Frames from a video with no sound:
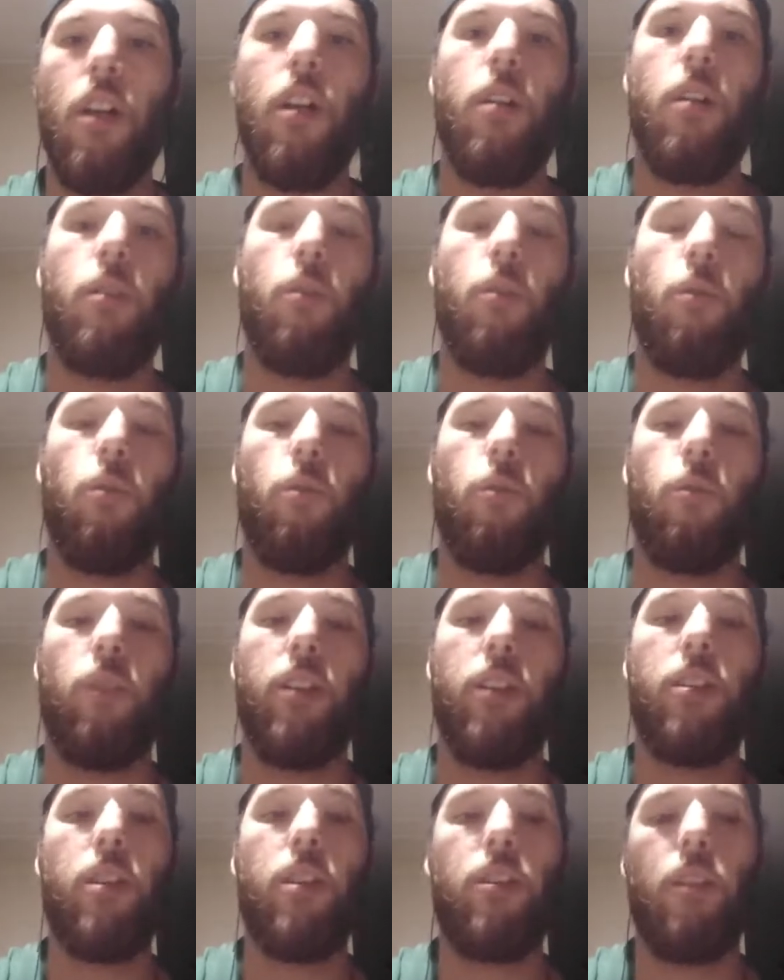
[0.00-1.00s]
who
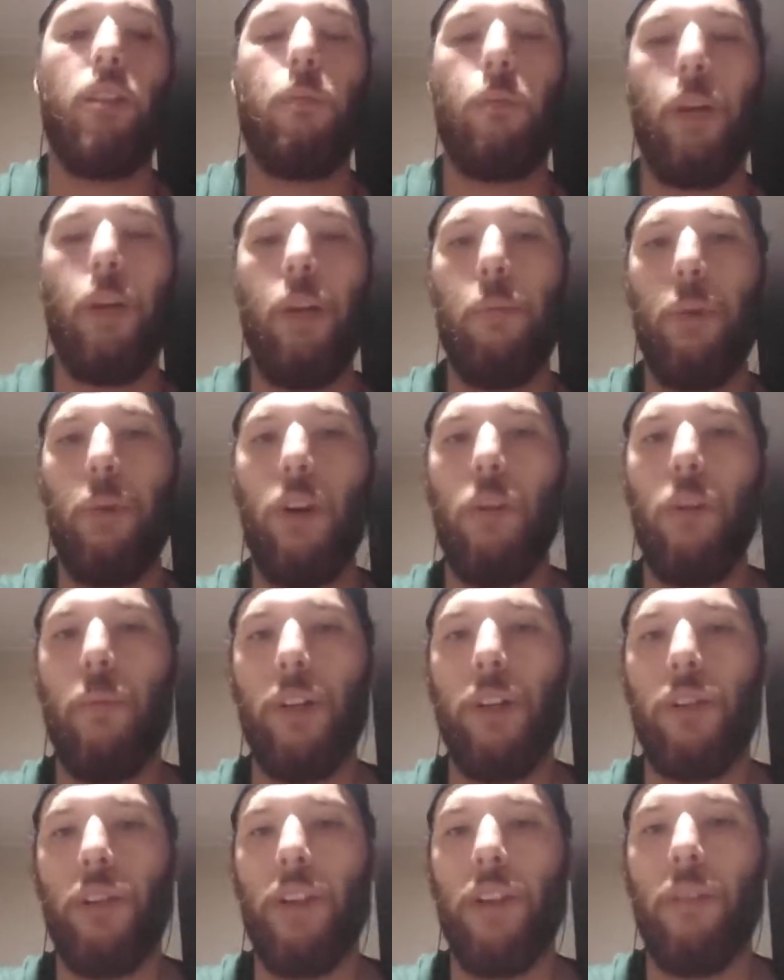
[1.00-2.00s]
existed
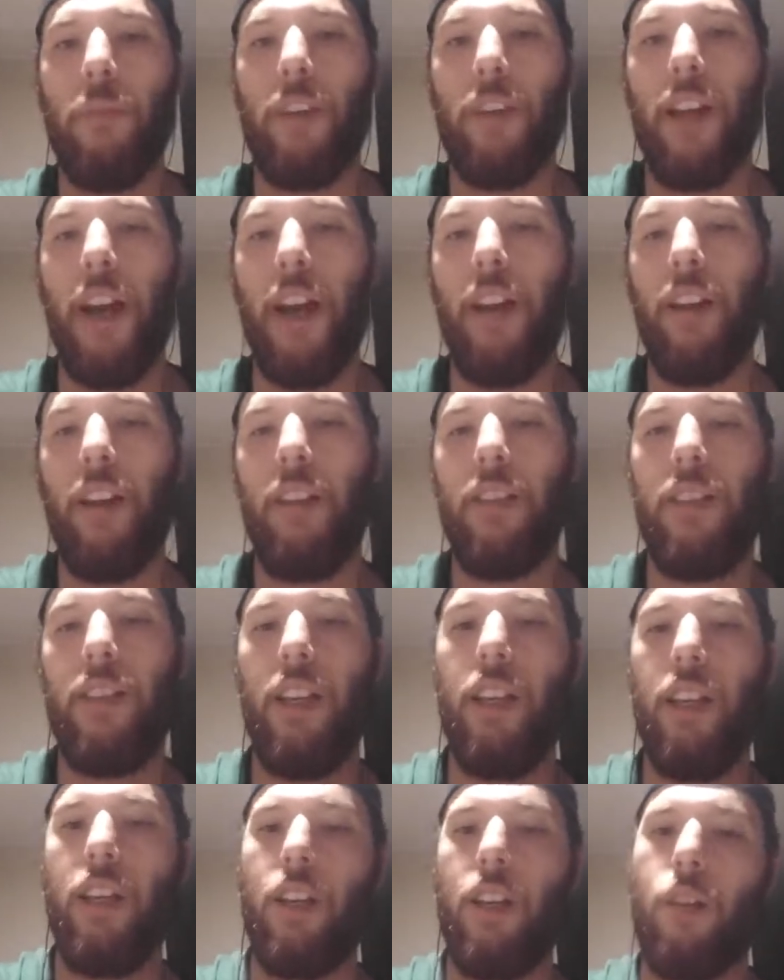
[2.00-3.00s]
pre-prohibition, but kind of
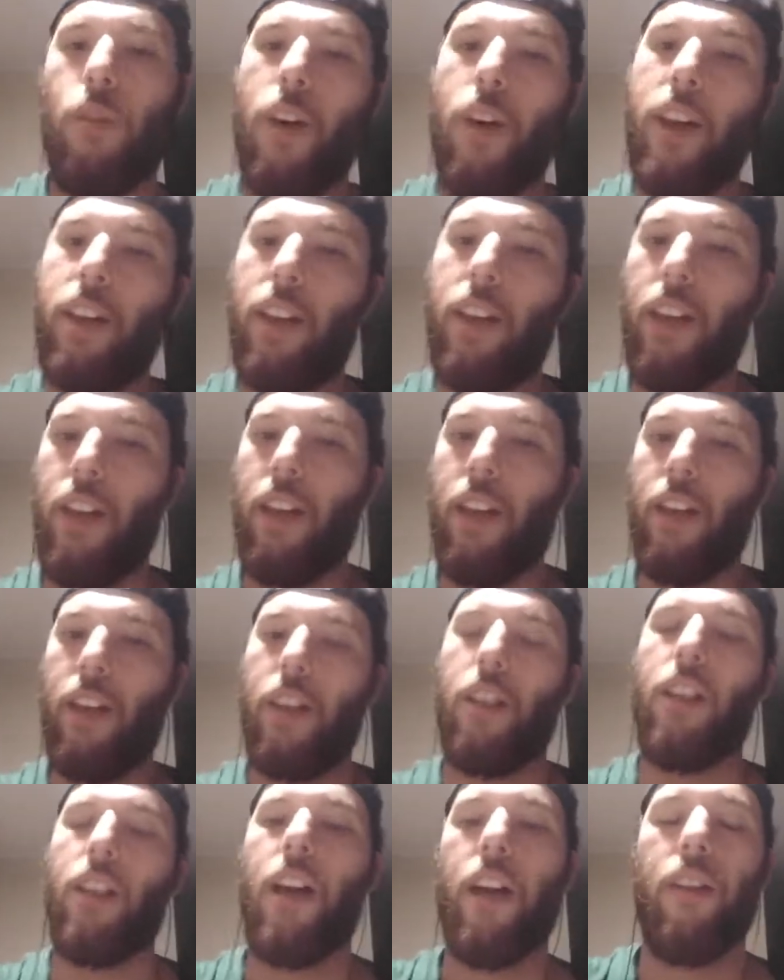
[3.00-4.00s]
didn't quite get
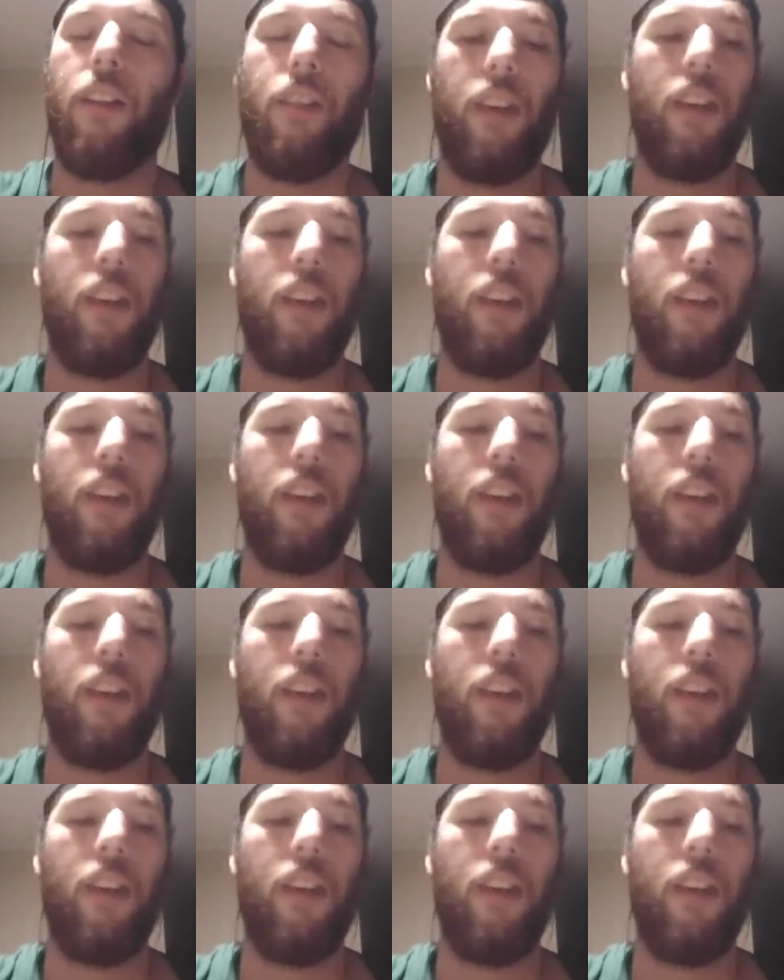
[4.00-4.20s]
a lot of